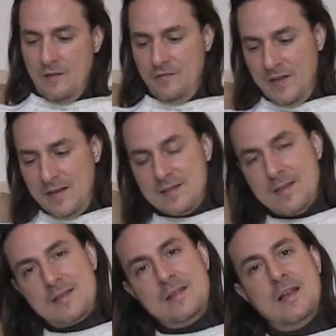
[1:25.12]
Venus
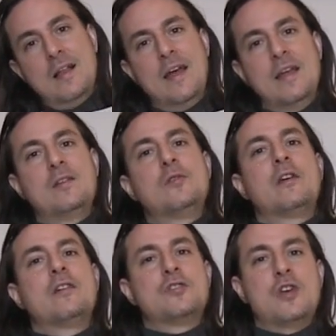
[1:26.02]
is still heading to a
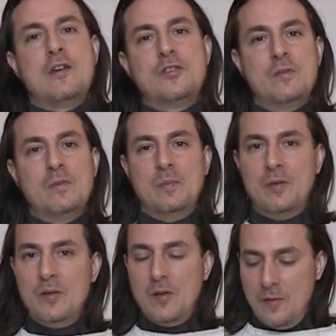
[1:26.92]
conjunction with
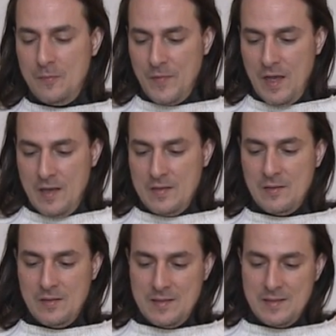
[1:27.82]
Pluto.
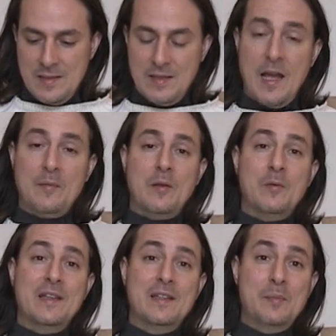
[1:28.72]
So this is a time that
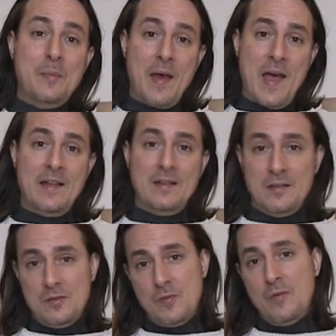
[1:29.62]
we demand
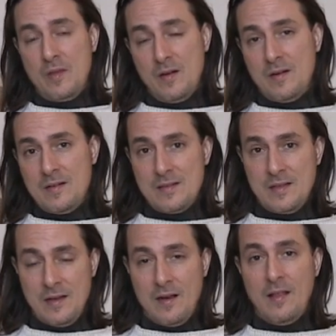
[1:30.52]
truth in our,
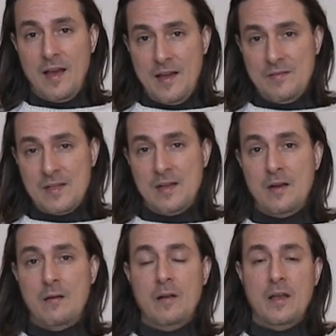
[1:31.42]
in our lives and
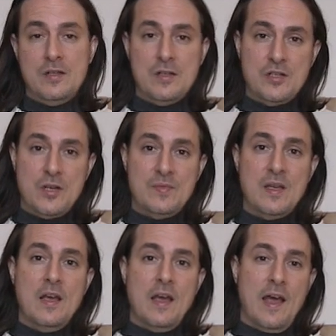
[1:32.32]
in our relationships.
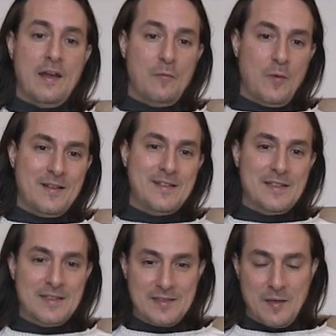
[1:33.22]
And once
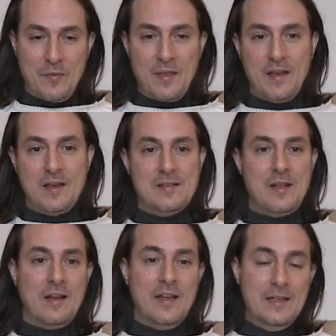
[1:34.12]
something is
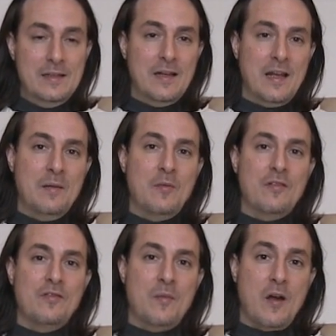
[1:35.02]
not hidden
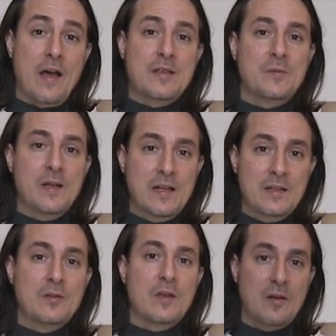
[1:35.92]
anymore from our eyes, we
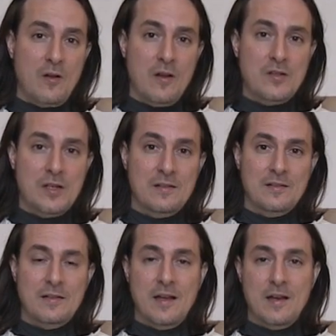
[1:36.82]
need to acknowledge it
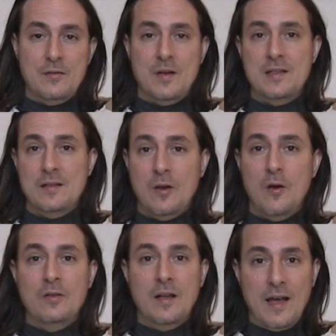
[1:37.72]
and address it.
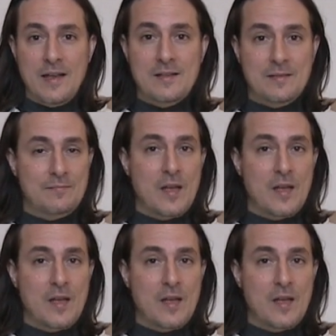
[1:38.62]
Oh, the light